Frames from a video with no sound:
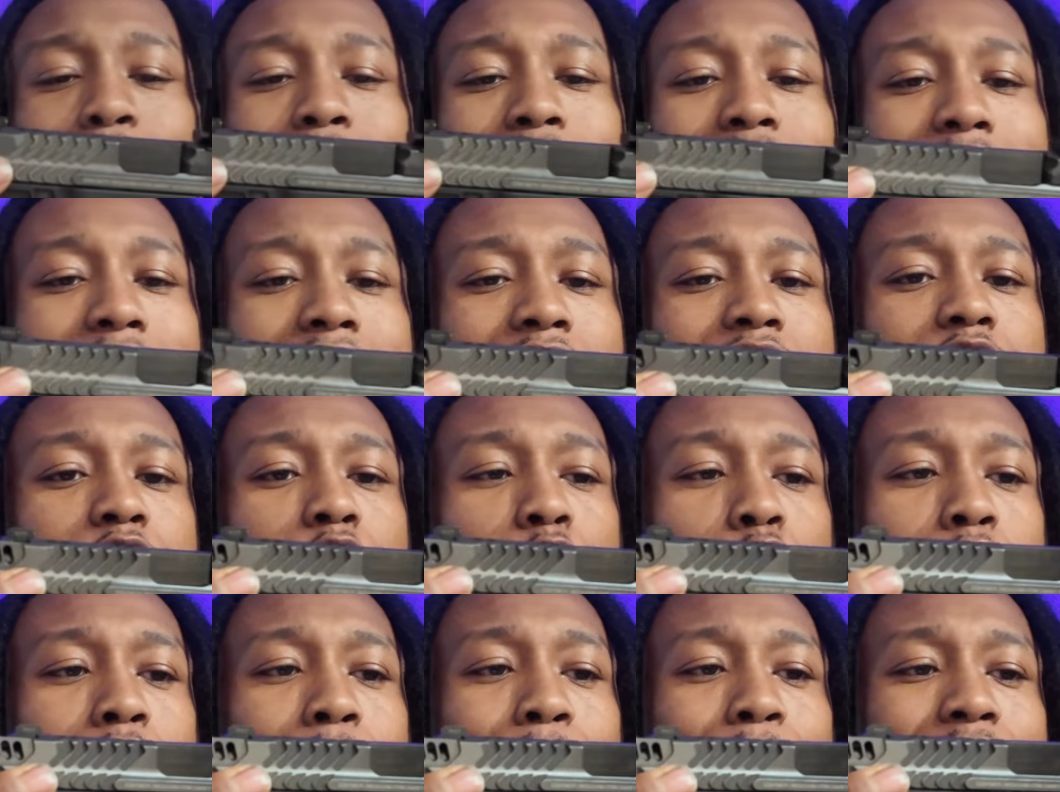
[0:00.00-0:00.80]
what that's
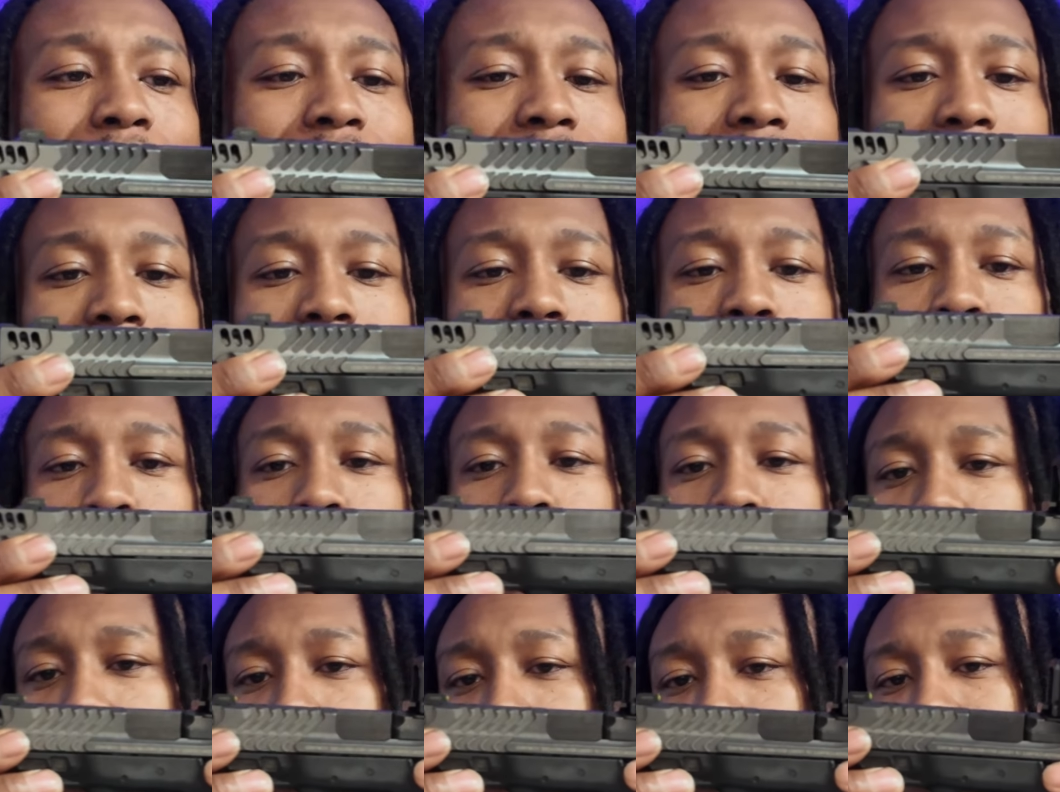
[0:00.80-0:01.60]
doing besides
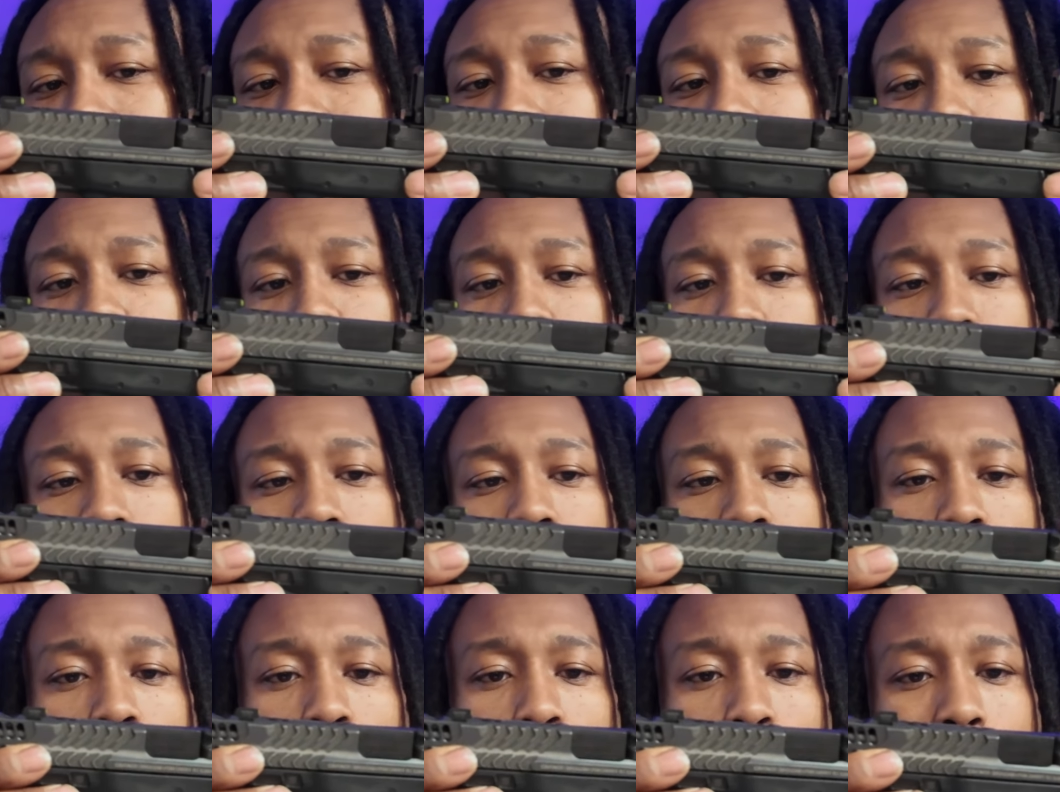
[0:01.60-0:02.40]
reducing a little bit
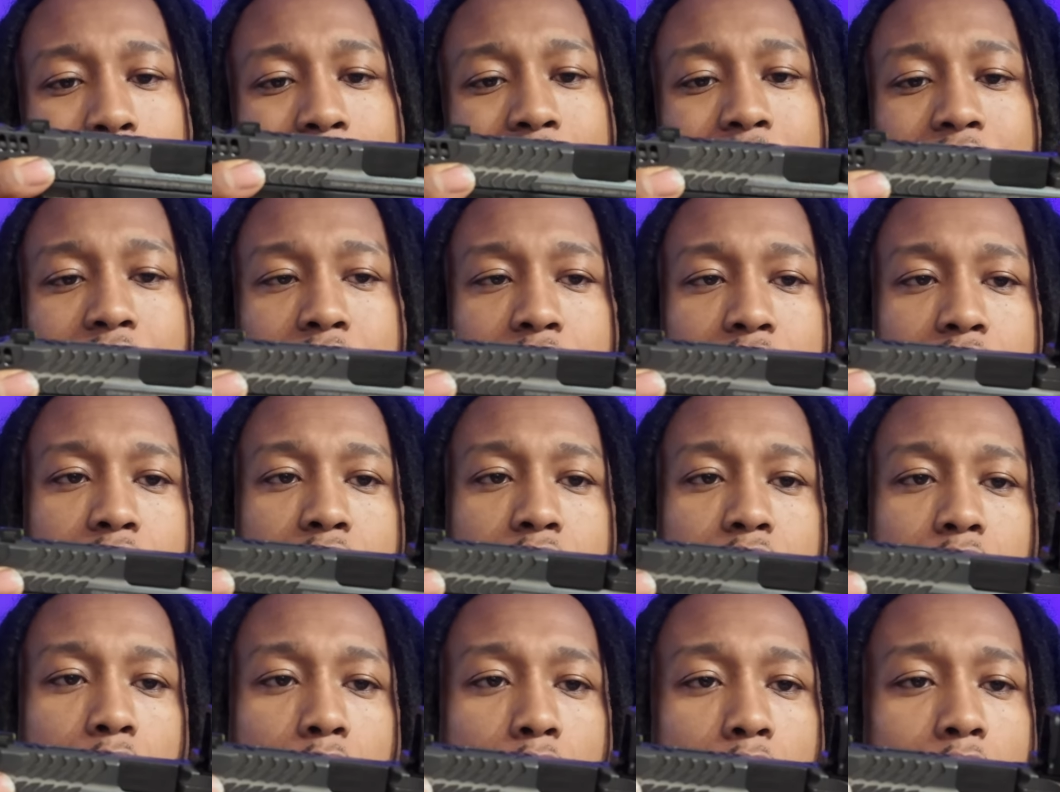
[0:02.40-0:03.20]
of the weight
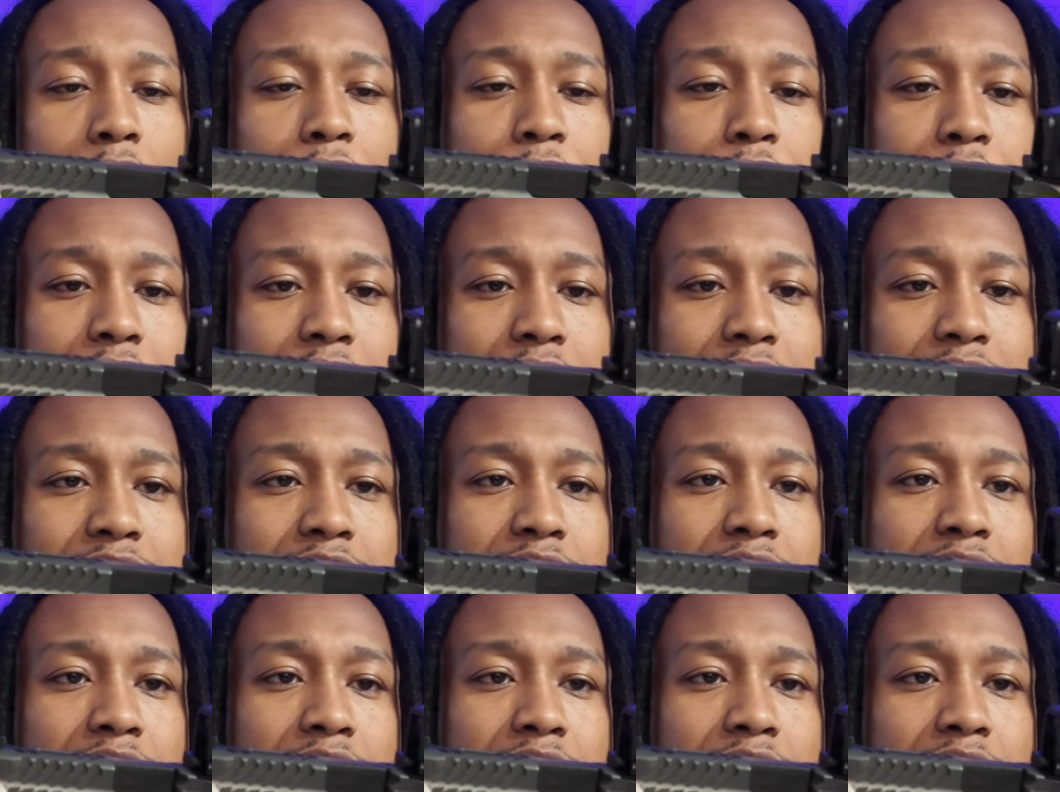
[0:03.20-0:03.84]
off of this.